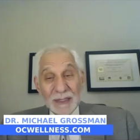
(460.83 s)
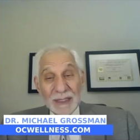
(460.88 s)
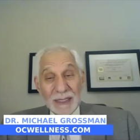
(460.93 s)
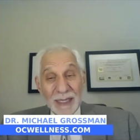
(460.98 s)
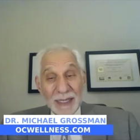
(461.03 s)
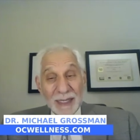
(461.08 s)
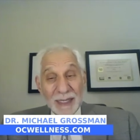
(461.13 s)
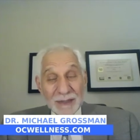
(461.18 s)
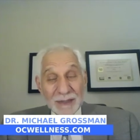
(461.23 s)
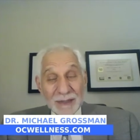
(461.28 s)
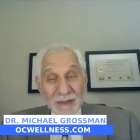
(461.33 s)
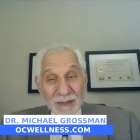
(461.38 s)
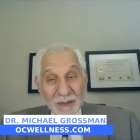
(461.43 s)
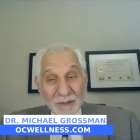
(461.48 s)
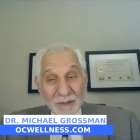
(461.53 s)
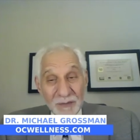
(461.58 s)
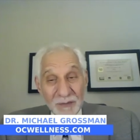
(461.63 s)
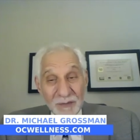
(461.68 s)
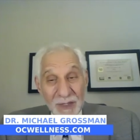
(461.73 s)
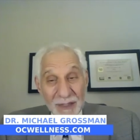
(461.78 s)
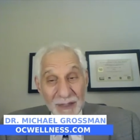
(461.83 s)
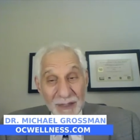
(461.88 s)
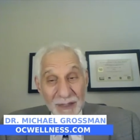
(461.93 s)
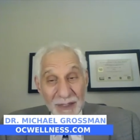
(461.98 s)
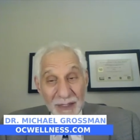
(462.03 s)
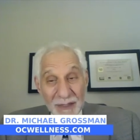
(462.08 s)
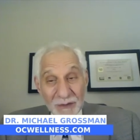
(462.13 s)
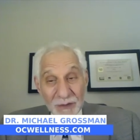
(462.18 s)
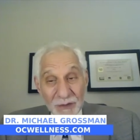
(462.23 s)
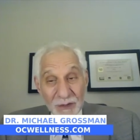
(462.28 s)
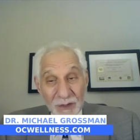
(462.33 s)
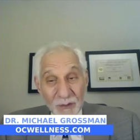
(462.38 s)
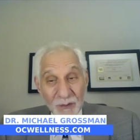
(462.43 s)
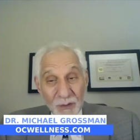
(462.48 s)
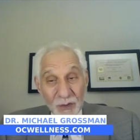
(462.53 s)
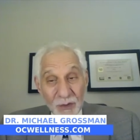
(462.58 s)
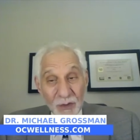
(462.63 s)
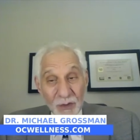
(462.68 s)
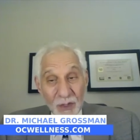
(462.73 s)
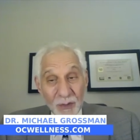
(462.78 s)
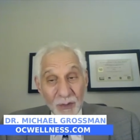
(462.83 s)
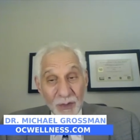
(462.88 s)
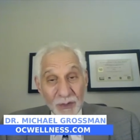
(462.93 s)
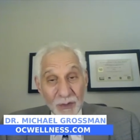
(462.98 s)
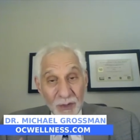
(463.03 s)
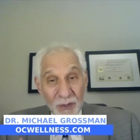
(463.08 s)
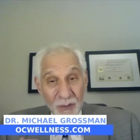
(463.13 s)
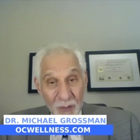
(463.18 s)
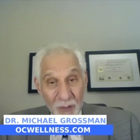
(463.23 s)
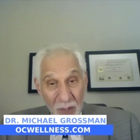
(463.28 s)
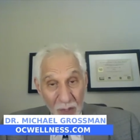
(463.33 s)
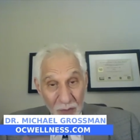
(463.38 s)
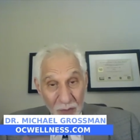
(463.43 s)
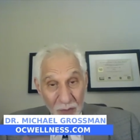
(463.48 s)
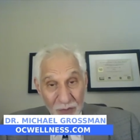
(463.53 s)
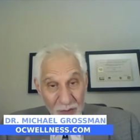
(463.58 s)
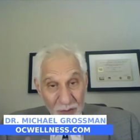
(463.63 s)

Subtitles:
and some of that calcium will go into your bones to